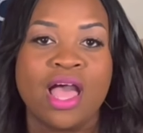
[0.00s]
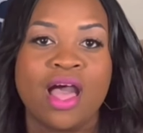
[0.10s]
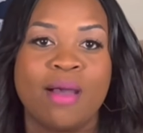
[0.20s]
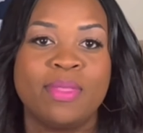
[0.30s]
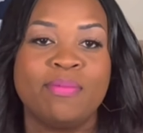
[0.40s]

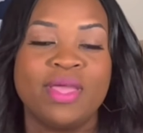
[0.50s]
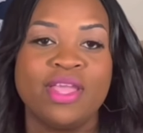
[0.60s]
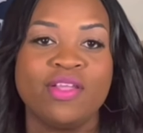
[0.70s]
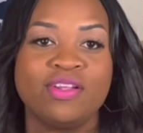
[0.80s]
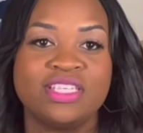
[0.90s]
Um,
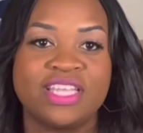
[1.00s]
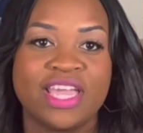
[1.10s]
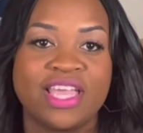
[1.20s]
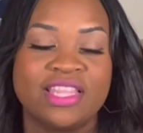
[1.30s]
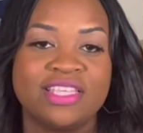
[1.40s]
depending on your
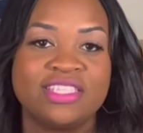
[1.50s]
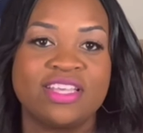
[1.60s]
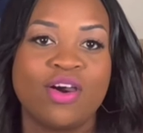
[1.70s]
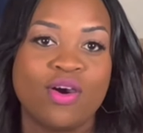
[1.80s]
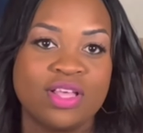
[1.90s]
state, this
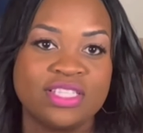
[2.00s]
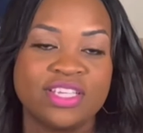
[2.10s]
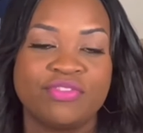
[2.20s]
cost